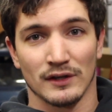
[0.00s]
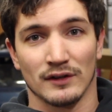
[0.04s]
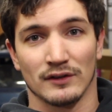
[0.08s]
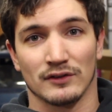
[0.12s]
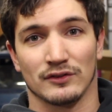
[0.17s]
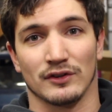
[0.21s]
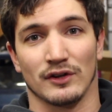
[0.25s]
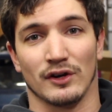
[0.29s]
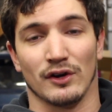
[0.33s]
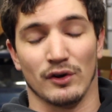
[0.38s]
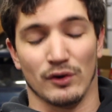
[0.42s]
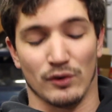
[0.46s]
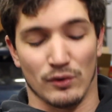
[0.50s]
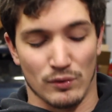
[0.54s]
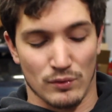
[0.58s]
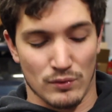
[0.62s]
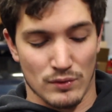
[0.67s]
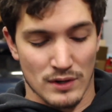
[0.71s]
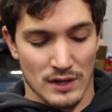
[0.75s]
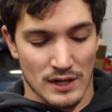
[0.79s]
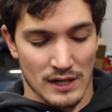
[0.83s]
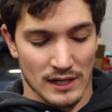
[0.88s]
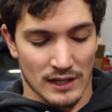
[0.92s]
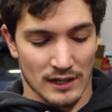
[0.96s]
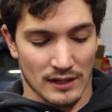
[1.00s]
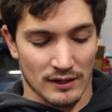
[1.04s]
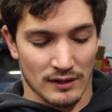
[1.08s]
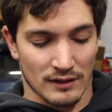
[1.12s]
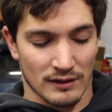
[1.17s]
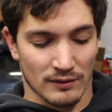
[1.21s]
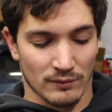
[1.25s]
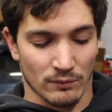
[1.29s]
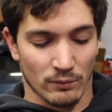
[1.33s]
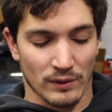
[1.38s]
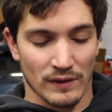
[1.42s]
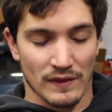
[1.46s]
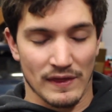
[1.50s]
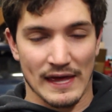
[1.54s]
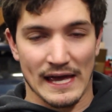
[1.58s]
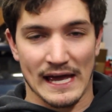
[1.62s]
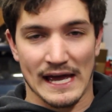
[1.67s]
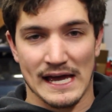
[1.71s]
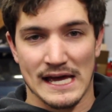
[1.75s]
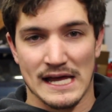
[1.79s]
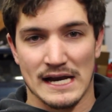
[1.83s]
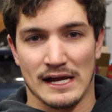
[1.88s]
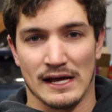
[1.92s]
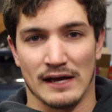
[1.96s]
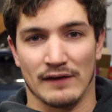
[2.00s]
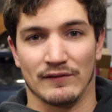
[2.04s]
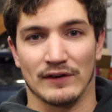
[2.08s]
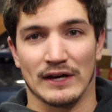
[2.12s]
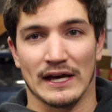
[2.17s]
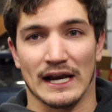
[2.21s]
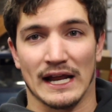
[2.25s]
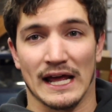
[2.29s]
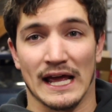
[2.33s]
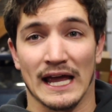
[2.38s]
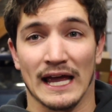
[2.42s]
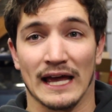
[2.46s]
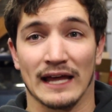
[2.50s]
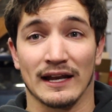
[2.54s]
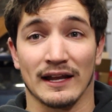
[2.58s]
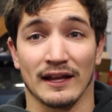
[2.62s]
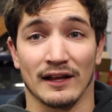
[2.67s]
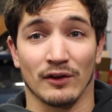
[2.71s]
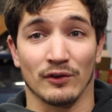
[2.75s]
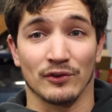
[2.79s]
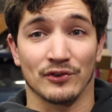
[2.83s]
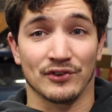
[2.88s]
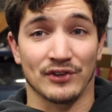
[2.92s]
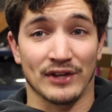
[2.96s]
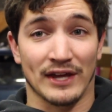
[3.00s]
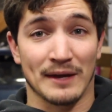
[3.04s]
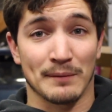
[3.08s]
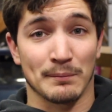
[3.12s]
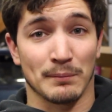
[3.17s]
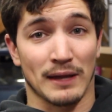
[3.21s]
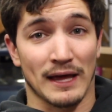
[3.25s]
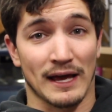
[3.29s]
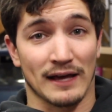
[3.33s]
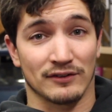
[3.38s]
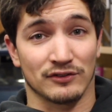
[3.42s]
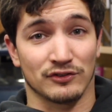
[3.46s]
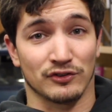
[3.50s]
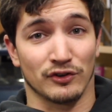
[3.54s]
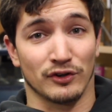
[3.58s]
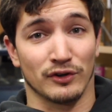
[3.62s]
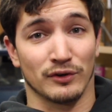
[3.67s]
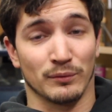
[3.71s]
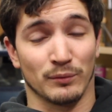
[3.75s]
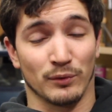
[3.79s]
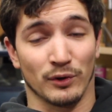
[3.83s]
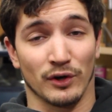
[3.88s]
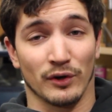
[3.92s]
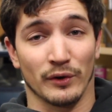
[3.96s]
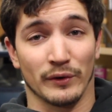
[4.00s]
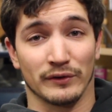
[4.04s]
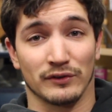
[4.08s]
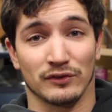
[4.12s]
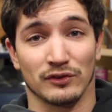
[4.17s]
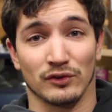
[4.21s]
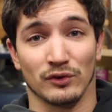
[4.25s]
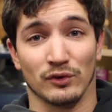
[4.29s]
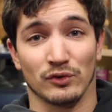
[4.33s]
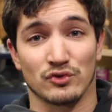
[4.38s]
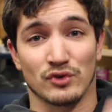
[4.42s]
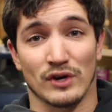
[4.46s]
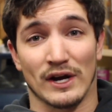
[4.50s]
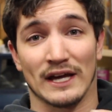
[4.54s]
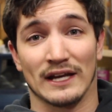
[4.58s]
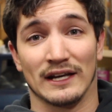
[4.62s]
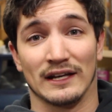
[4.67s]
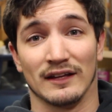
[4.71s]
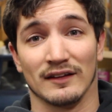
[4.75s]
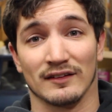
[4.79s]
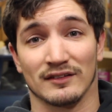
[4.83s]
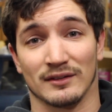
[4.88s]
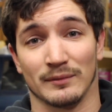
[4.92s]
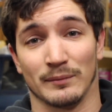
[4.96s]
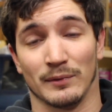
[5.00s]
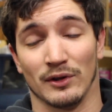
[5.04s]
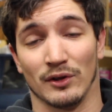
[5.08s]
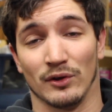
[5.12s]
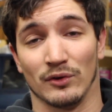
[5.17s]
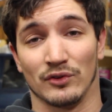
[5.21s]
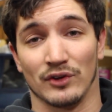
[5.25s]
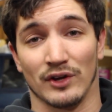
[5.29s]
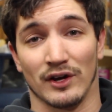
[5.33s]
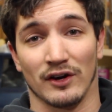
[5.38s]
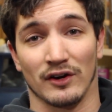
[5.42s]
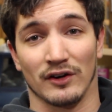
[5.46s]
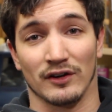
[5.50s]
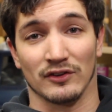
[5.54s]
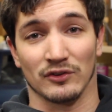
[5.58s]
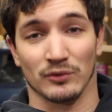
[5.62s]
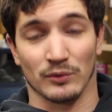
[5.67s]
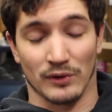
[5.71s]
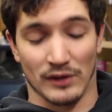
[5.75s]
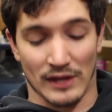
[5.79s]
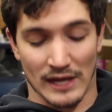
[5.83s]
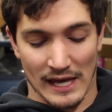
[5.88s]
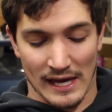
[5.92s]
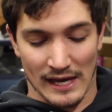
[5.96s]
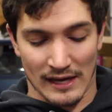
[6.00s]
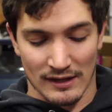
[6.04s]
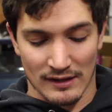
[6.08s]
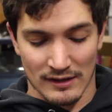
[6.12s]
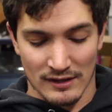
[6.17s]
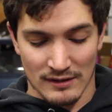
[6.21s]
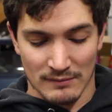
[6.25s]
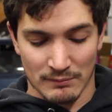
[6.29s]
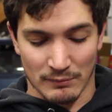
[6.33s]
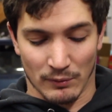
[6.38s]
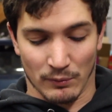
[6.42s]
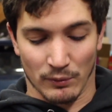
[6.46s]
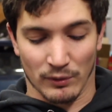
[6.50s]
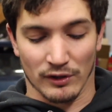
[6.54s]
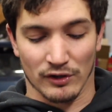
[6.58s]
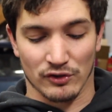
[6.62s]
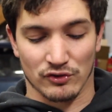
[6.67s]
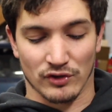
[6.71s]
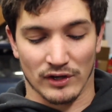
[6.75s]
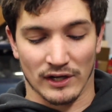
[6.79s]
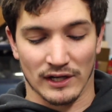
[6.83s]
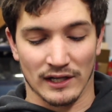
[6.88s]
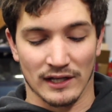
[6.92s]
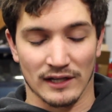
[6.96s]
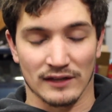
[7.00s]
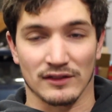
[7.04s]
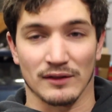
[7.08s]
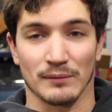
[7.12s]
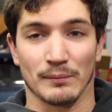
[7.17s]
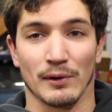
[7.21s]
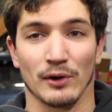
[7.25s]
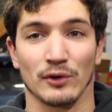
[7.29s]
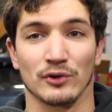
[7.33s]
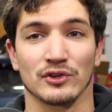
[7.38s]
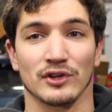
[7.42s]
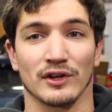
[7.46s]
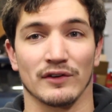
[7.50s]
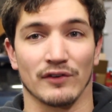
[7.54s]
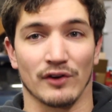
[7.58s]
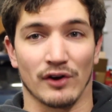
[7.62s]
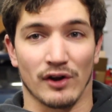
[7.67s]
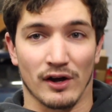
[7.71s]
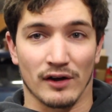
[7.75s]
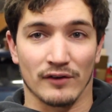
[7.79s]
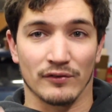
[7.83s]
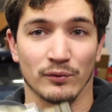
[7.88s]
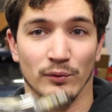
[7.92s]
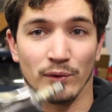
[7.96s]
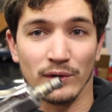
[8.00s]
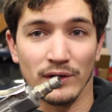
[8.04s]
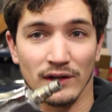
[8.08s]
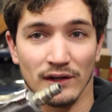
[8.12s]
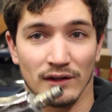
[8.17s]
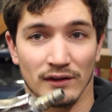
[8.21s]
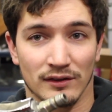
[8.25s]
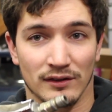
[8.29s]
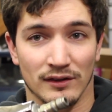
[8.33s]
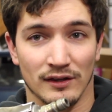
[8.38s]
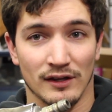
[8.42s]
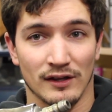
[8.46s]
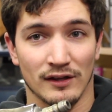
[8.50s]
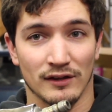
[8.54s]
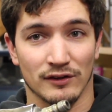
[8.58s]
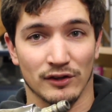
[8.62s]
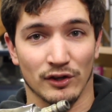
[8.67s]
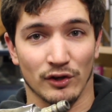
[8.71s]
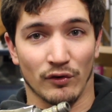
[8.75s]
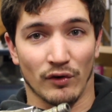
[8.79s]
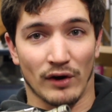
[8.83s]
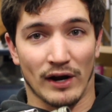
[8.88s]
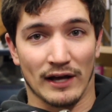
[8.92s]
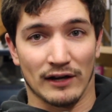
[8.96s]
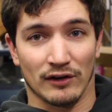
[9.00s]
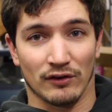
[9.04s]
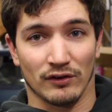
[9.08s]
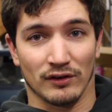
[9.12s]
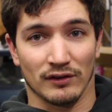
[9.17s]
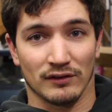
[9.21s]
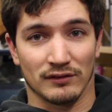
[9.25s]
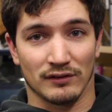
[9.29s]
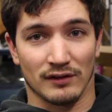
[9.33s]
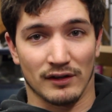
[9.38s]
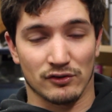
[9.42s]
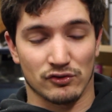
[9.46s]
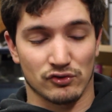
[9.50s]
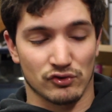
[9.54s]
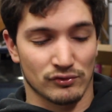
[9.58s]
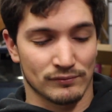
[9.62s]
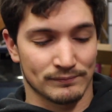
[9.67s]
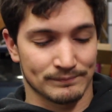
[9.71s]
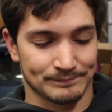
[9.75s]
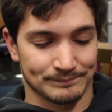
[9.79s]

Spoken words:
So with that, I've got a handheld sandblaster. We're going to try and hit some of those areas with that. But we're gonna try and get the most of it off with the grinder and such.